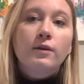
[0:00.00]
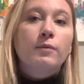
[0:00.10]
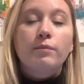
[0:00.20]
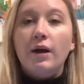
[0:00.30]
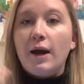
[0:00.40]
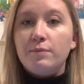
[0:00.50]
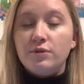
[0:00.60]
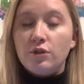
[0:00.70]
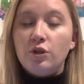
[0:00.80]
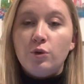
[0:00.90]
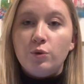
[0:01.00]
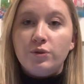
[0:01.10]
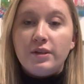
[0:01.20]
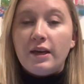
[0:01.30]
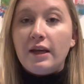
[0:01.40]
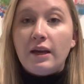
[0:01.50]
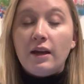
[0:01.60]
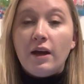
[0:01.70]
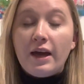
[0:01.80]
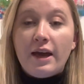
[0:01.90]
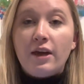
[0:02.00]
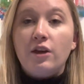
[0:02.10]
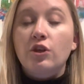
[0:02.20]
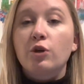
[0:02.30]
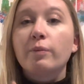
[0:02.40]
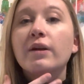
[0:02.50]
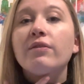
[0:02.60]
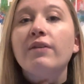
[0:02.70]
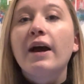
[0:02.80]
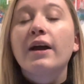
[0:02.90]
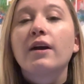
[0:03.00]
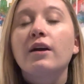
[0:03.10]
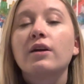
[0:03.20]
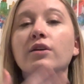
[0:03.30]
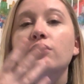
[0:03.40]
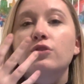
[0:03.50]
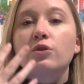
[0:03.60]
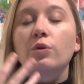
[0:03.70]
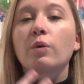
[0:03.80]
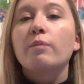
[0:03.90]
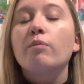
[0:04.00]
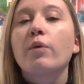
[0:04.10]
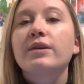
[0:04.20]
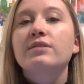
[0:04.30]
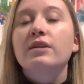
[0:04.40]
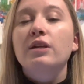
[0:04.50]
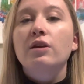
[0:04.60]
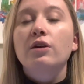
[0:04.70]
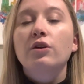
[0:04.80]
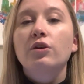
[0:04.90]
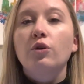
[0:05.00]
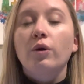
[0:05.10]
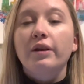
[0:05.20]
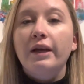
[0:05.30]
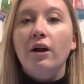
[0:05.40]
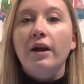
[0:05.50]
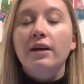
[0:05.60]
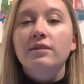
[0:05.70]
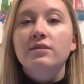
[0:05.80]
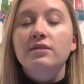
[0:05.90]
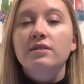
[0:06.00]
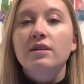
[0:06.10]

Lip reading: perhaps use a humidifier to moisten your larynx.